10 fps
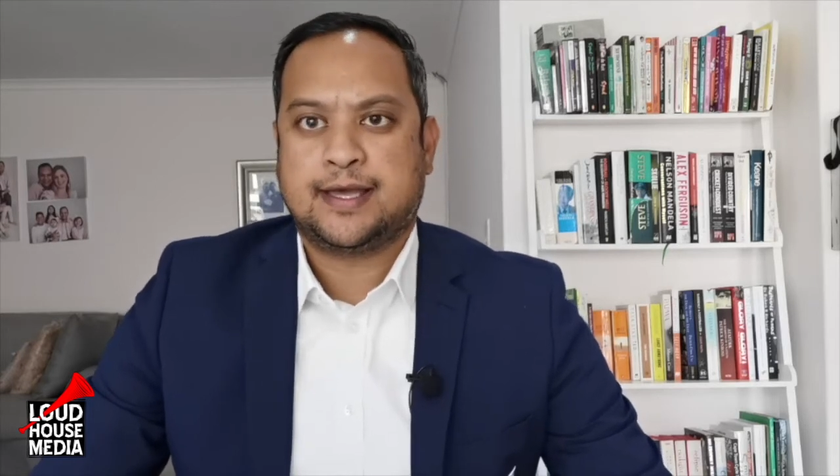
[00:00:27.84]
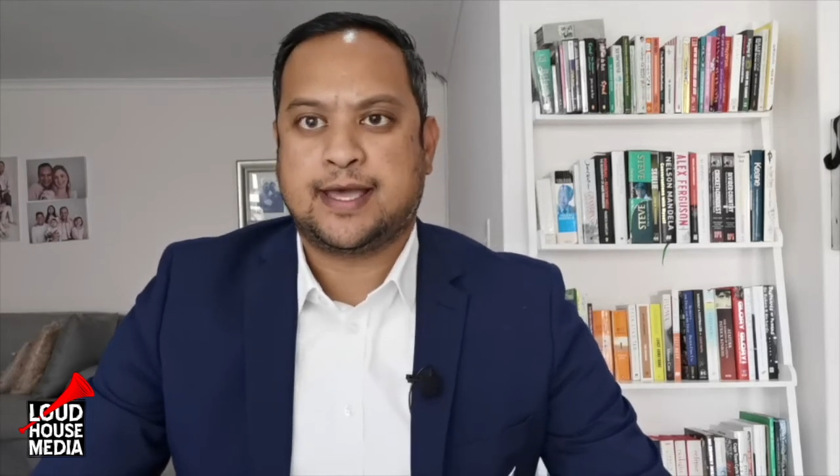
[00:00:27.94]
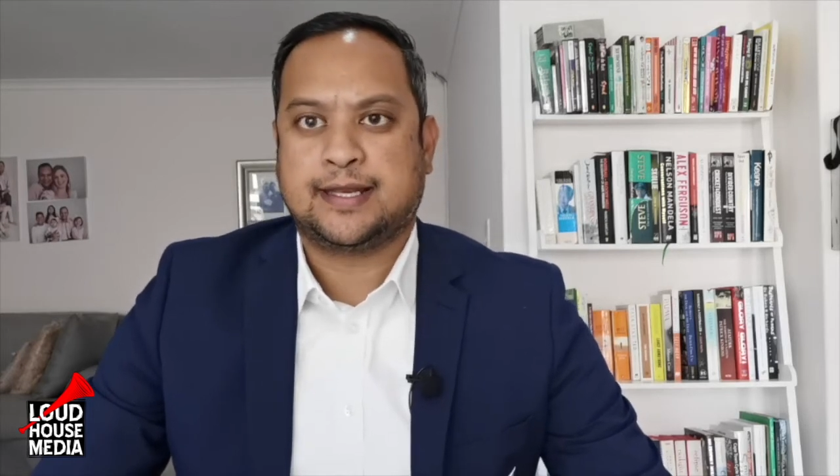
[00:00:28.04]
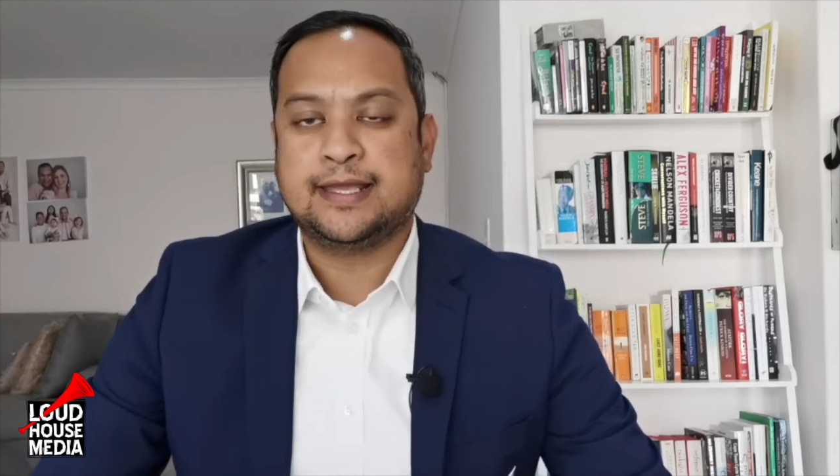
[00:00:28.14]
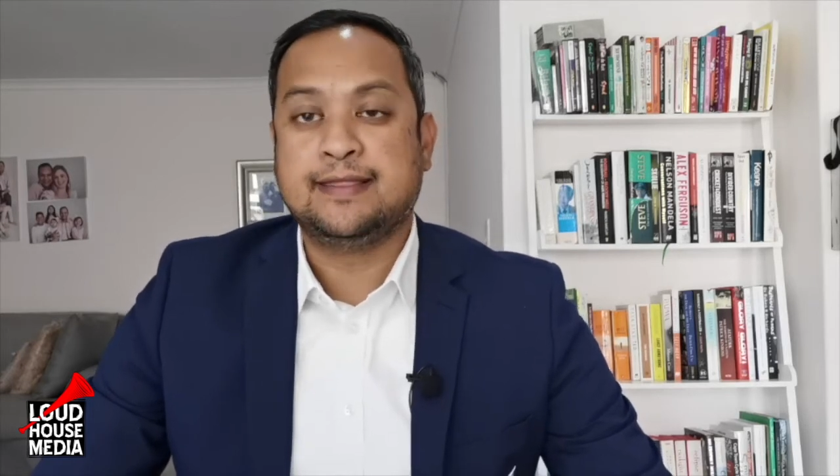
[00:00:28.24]

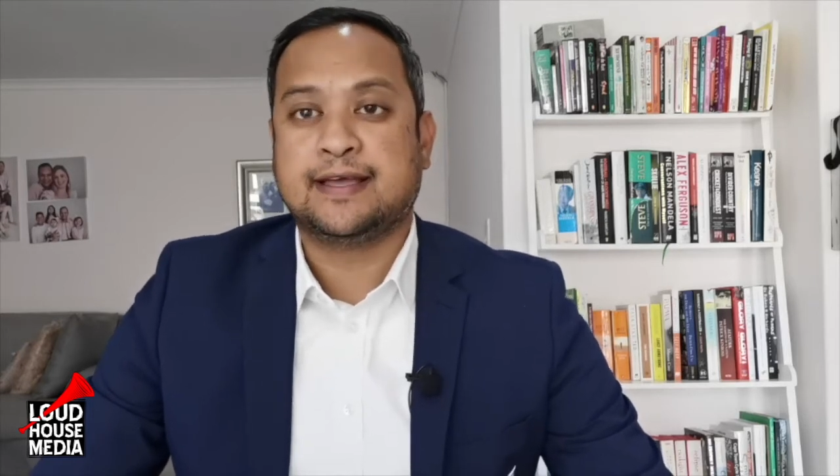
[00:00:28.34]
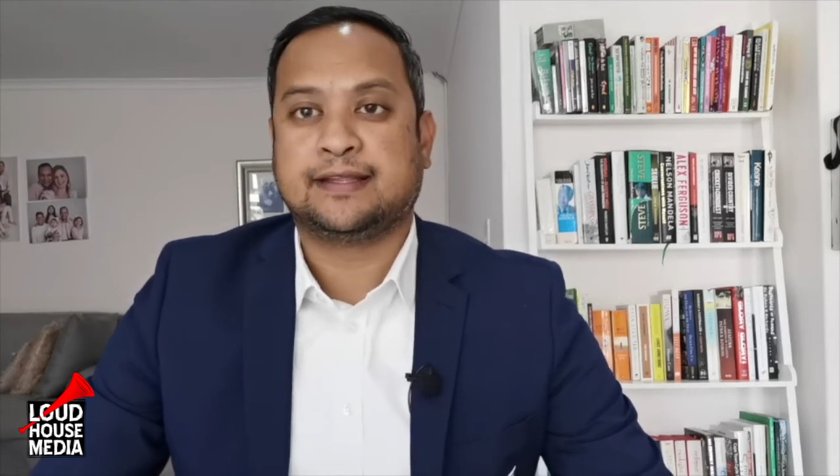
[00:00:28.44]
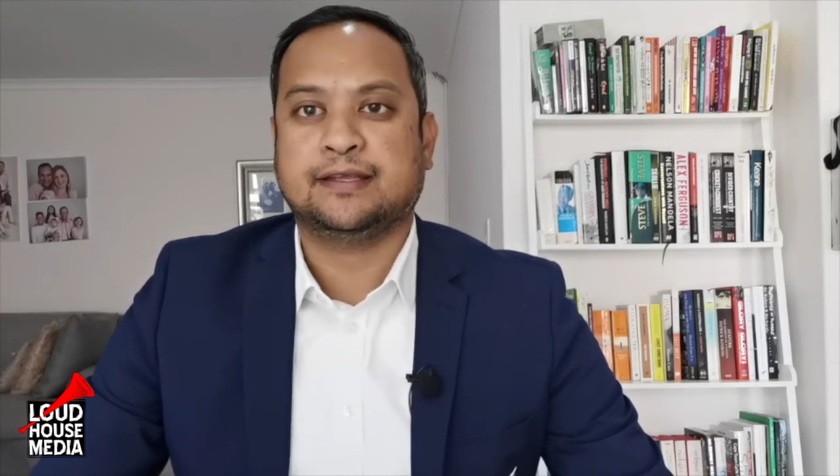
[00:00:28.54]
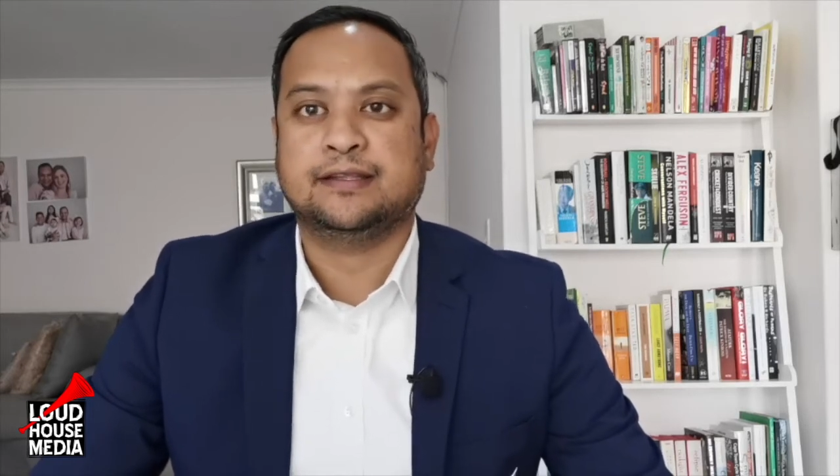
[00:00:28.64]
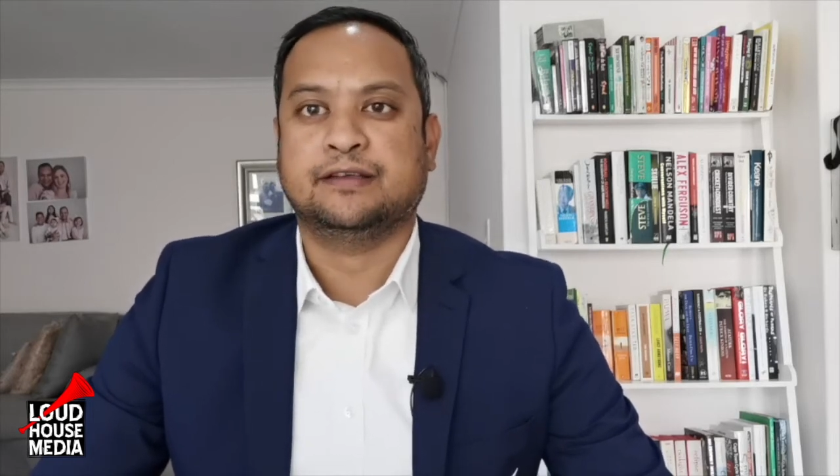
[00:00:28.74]
And in
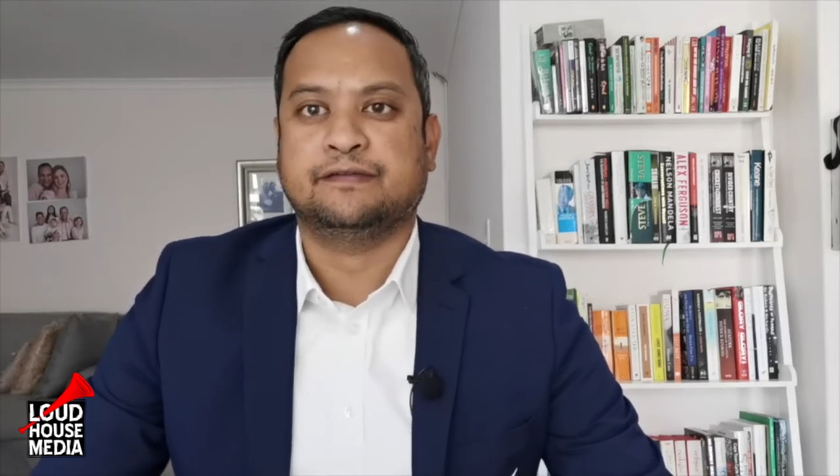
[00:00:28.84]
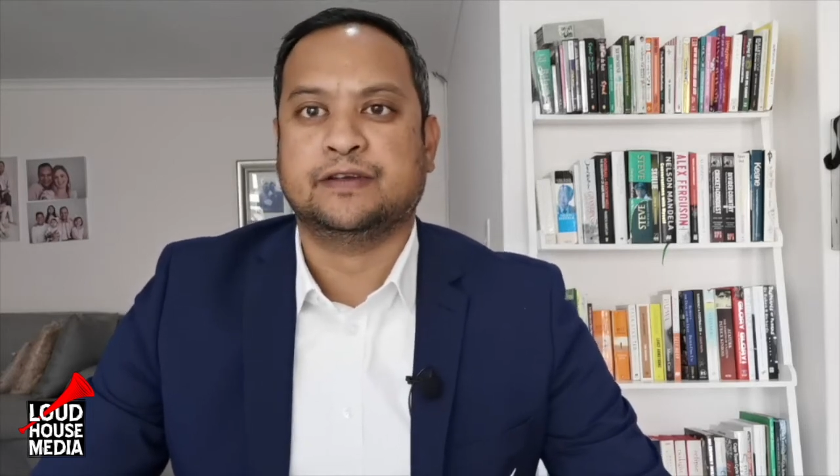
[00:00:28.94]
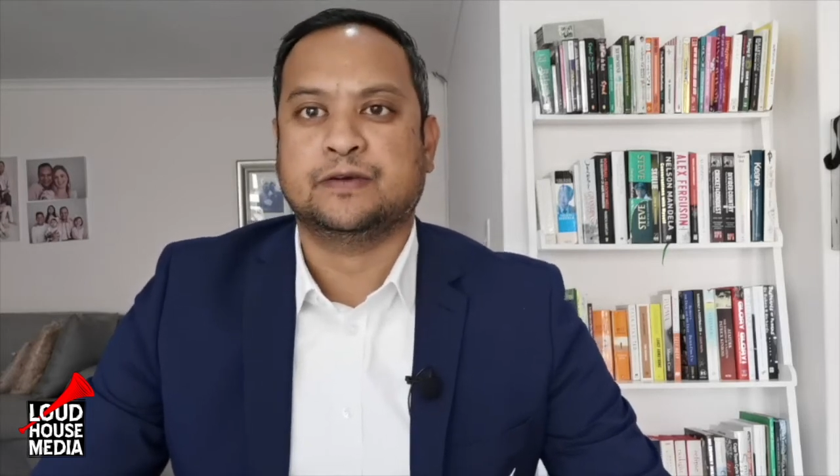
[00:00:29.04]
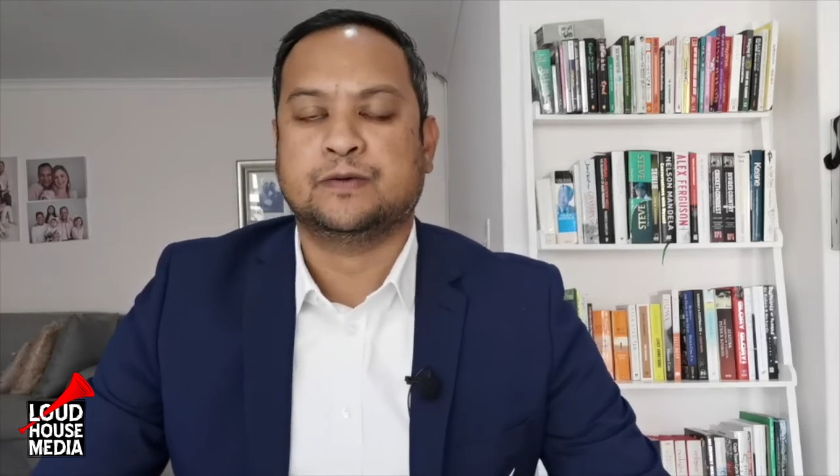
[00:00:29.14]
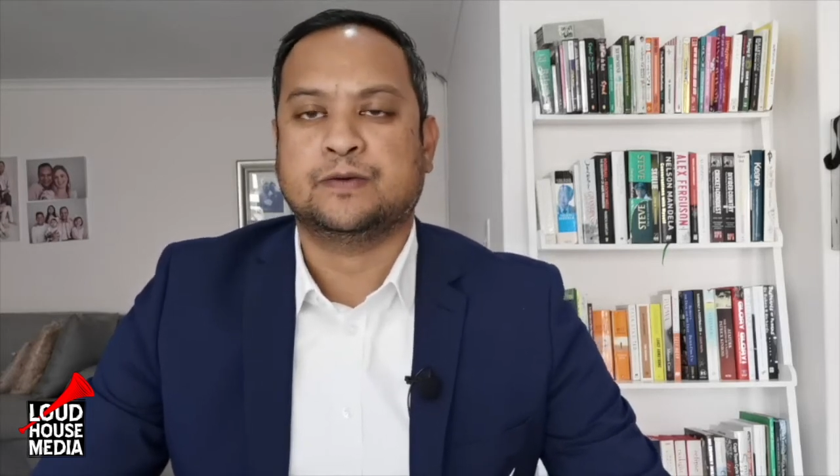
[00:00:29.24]
that
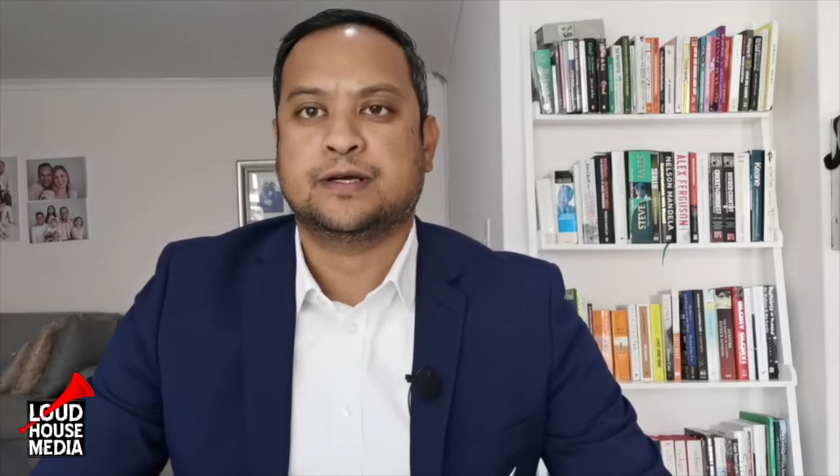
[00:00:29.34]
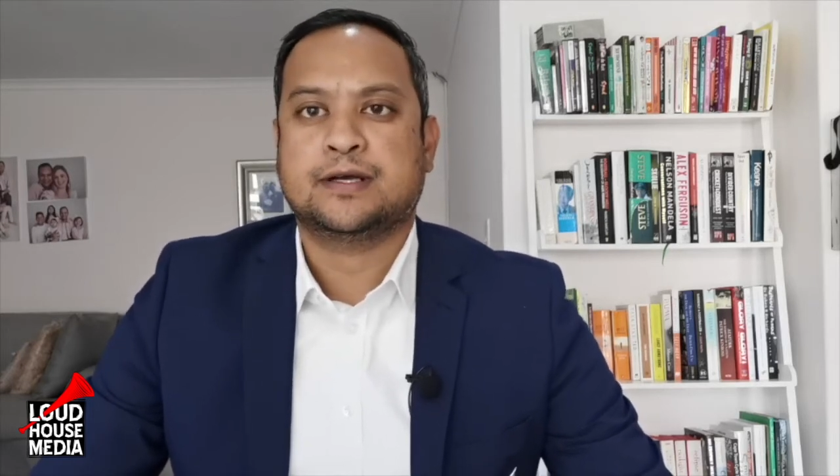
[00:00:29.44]
interview,